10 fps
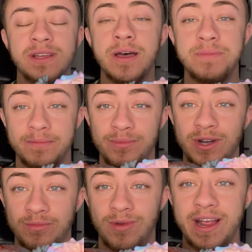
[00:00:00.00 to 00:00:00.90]
up and put
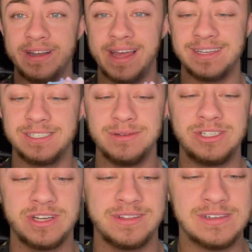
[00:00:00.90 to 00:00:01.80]
them right next to
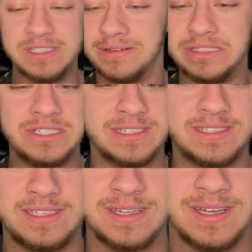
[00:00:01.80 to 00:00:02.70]
each other, so it's
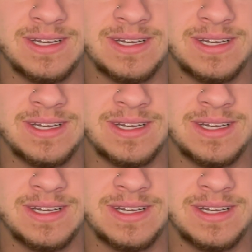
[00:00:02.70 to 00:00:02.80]
just,